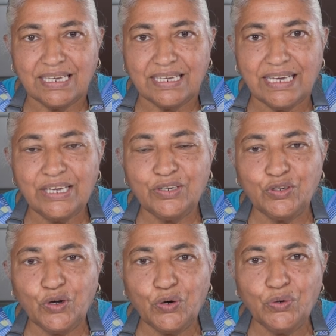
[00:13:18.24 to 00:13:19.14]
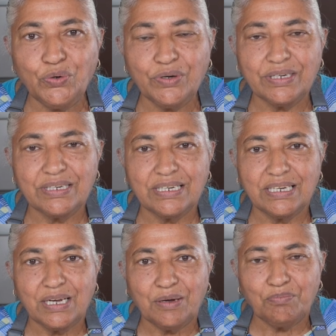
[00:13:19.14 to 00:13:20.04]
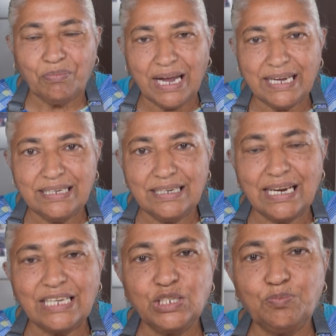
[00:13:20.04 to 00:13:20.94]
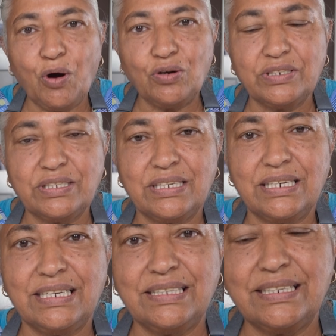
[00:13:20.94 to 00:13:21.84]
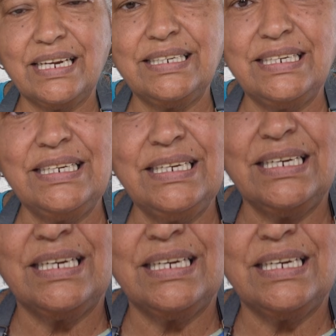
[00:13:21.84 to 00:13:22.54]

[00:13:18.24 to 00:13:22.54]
Here you go. My lunchbox is ready